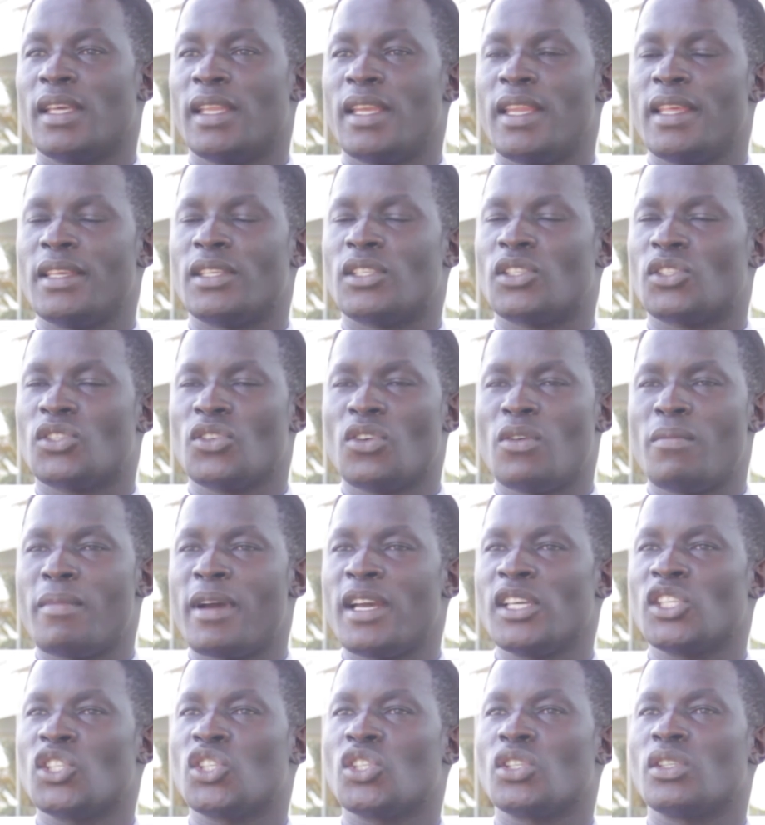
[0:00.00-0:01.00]
There's so
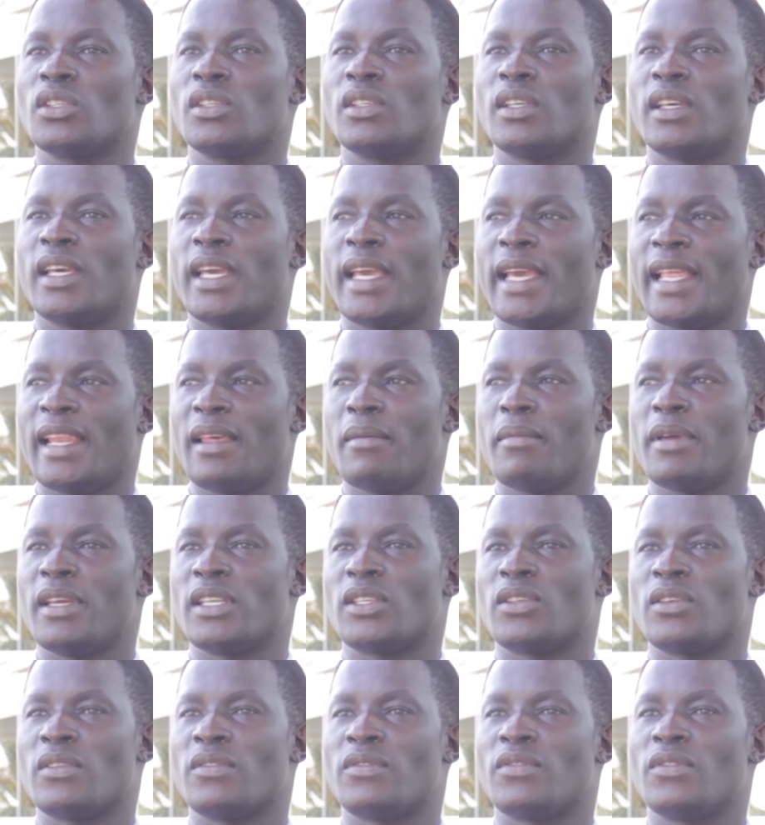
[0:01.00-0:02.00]
much
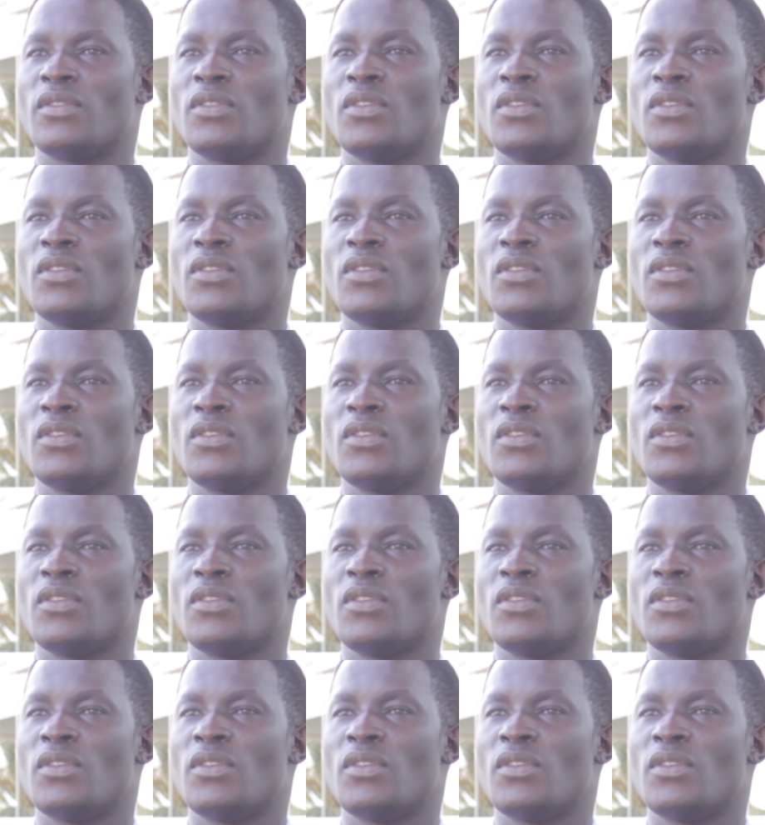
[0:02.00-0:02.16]
element of